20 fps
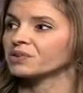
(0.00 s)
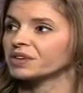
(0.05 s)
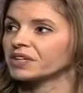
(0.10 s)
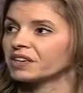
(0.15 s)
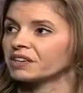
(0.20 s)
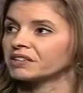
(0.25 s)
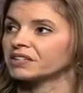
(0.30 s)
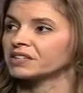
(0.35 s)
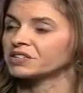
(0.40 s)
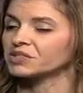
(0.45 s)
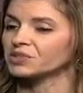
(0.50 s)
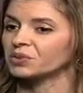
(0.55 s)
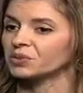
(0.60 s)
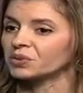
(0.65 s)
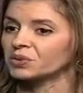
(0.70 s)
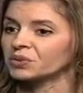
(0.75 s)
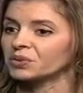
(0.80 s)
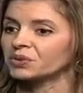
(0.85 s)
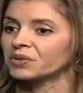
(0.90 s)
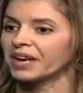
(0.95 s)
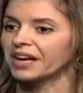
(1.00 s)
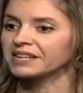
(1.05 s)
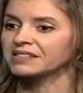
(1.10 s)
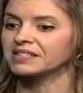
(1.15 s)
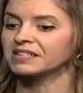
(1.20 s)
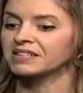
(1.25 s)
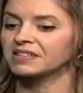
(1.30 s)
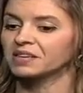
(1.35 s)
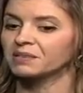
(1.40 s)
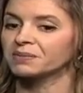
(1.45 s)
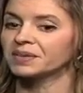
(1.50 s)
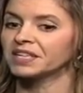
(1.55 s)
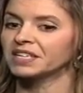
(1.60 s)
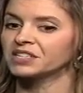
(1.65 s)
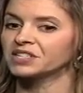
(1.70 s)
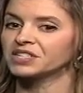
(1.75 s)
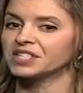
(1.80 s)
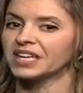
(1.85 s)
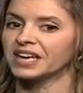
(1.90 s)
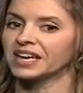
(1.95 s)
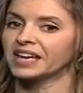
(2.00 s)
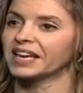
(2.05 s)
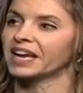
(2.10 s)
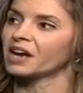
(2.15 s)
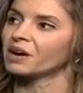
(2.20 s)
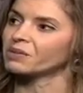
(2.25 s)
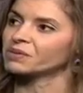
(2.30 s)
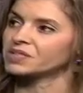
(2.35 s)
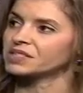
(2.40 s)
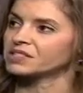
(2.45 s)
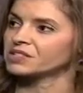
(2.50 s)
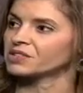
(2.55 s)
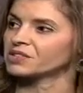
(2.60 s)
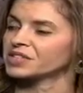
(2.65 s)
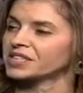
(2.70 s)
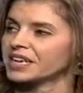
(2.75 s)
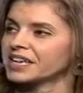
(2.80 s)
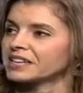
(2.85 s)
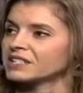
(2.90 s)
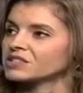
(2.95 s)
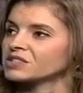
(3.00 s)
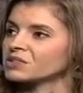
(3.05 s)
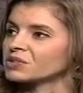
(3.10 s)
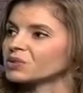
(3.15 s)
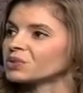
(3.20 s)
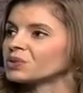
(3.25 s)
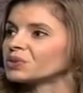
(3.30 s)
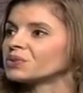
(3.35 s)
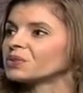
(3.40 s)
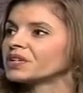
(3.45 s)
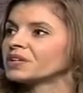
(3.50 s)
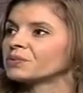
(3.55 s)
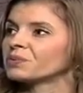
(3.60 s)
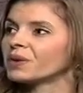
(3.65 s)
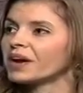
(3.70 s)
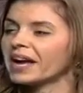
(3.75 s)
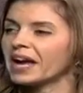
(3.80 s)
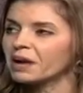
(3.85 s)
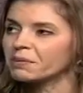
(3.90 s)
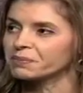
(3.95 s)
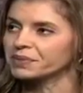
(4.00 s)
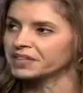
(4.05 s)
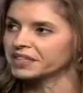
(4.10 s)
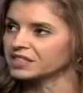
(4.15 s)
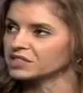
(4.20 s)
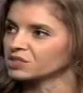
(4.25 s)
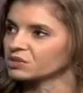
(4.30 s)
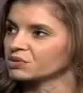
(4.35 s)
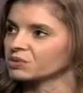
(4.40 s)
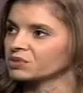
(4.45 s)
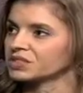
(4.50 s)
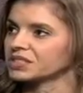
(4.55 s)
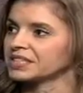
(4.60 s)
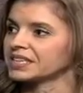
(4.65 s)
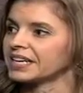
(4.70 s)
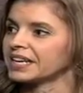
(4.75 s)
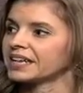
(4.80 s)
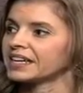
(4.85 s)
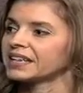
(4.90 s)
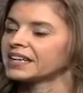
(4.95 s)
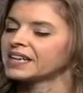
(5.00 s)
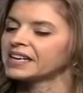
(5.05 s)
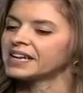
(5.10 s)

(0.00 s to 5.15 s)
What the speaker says: going on at school, asking them each day, how was your day at school and what happened at school today,